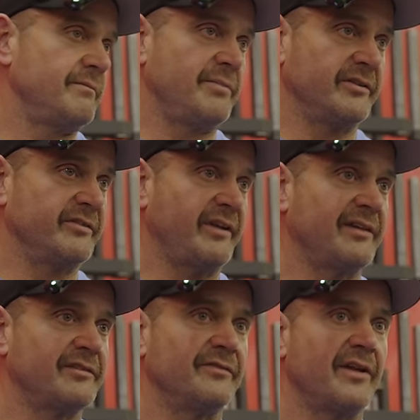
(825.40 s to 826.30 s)
I'll just
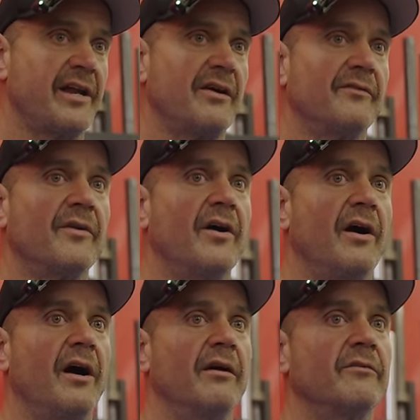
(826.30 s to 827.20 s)
ask you flat
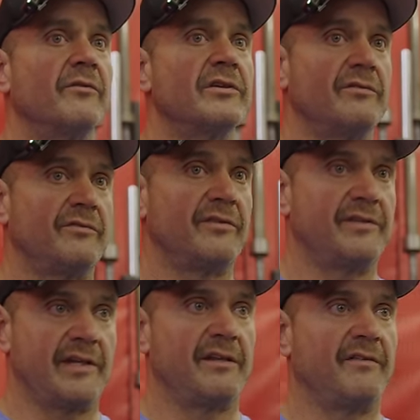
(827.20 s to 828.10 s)
out. When you
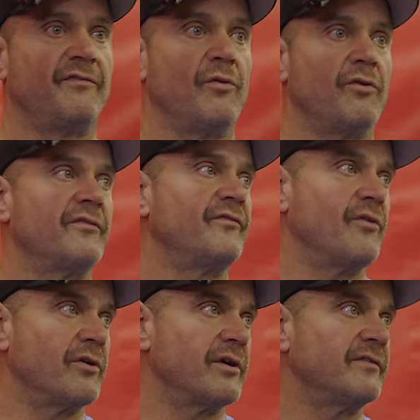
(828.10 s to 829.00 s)
did the
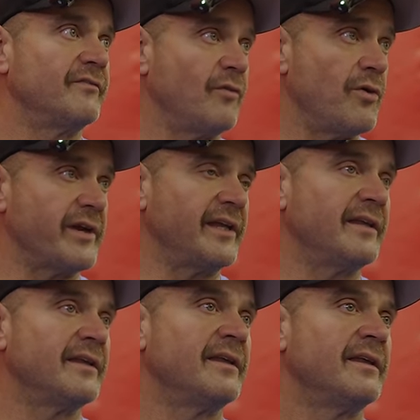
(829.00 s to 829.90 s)

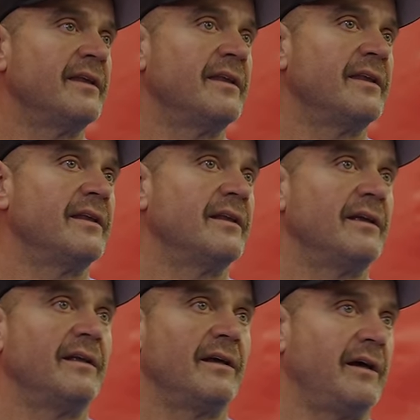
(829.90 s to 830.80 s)
4:40,
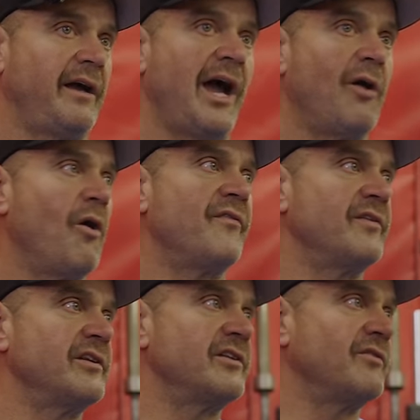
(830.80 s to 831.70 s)
how
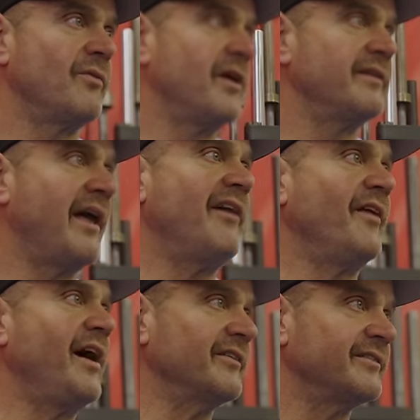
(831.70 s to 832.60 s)
often did you run that
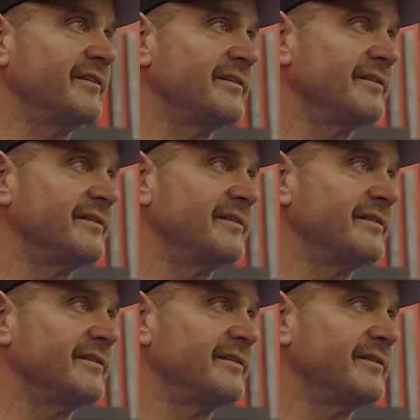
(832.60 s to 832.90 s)
fast?